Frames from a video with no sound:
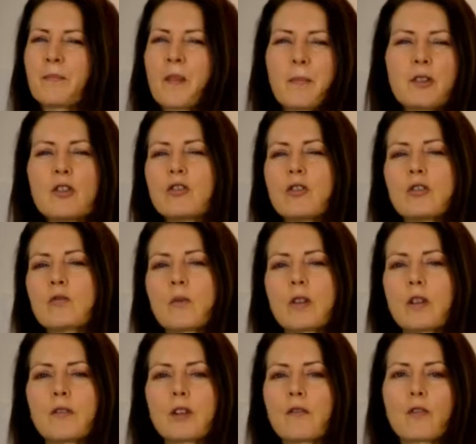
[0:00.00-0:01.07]
you use
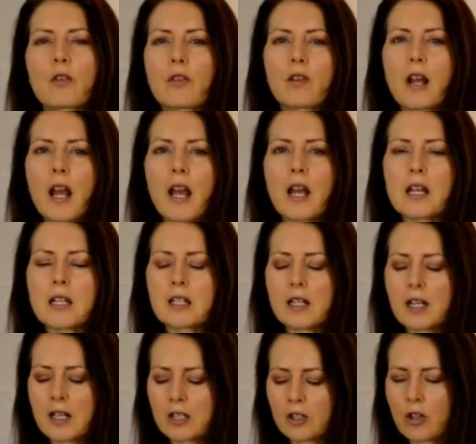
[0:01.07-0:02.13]
whatever you've got on hand,
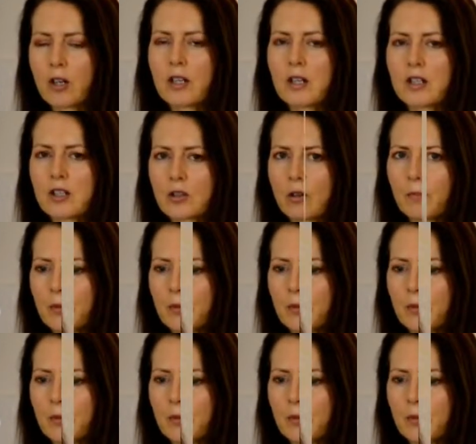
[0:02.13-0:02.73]
don't let it stop